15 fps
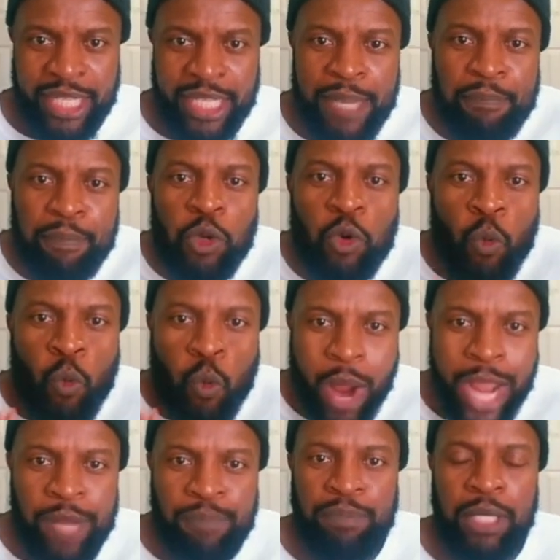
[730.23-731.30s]
they put
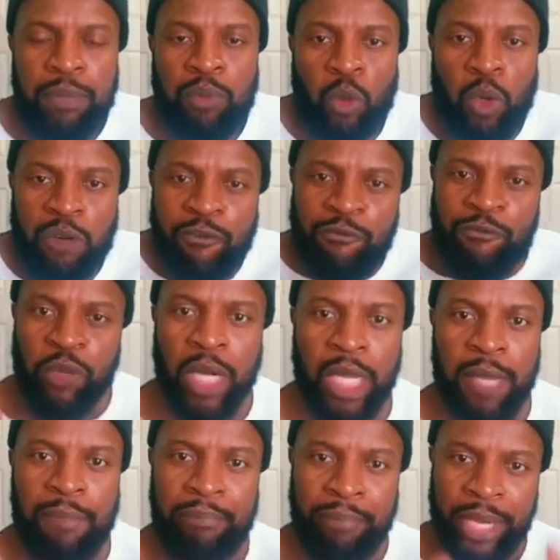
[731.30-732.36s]
white people on a
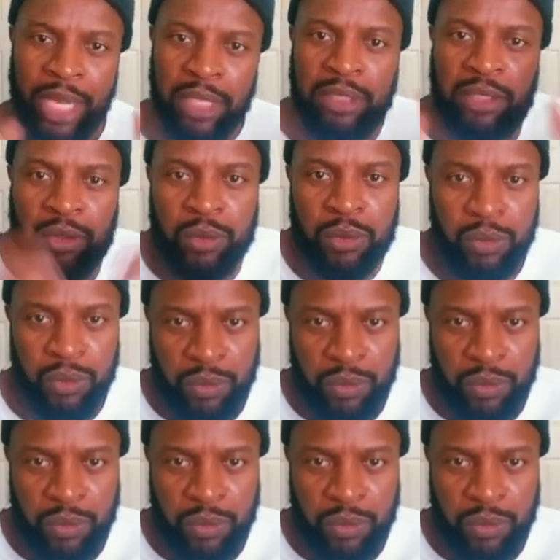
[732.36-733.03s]
fucking pedestal.